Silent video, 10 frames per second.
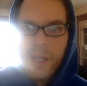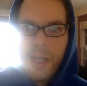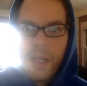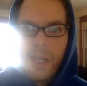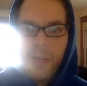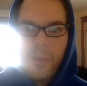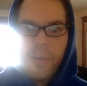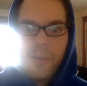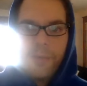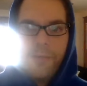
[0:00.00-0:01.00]

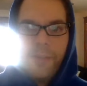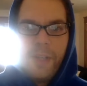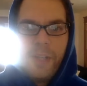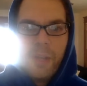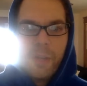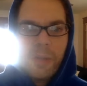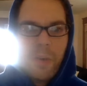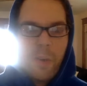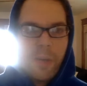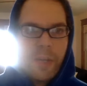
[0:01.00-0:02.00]
or video
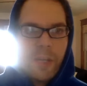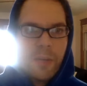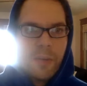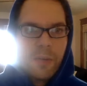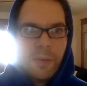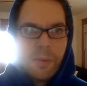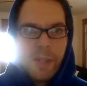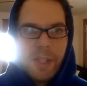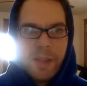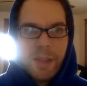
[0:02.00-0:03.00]
recording or
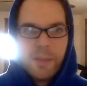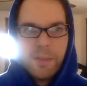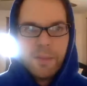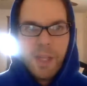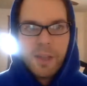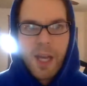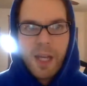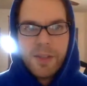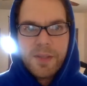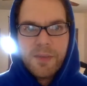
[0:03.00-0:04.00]
anything like
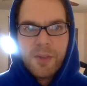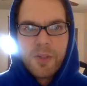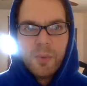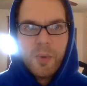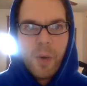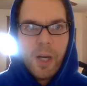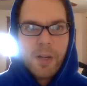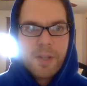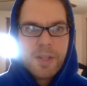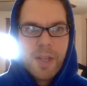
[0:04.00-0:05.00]
that, this virtual
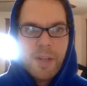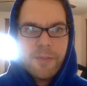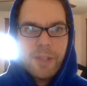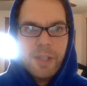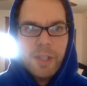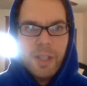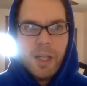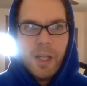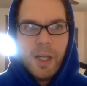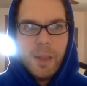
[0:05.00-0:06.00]
choir stuff,
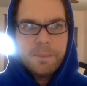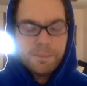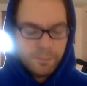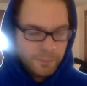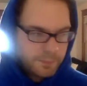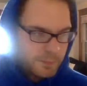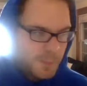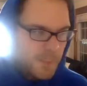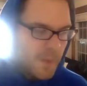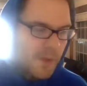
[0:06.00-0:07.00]
um,
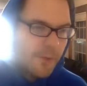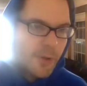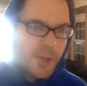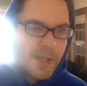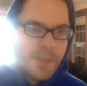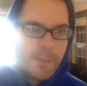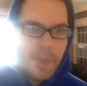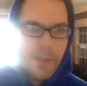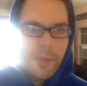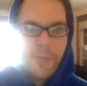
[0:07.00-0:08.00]
for this
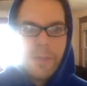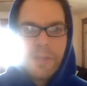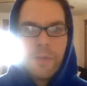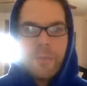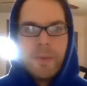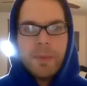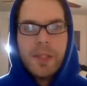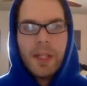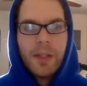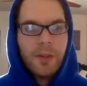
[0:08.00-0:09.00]
group in
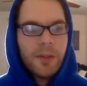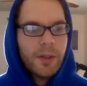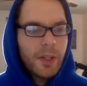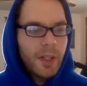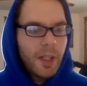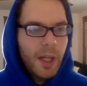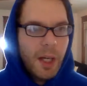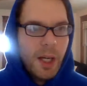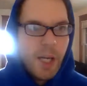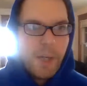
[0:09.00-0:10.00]
particular,
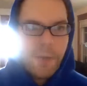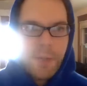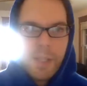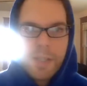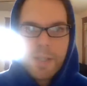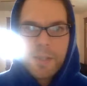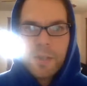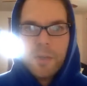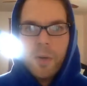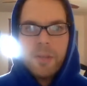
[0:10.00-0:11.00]
I don't think it's
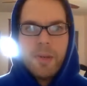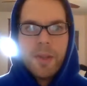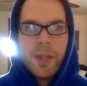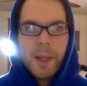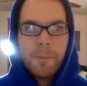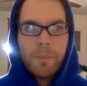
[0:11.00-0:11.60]
going to be a thing,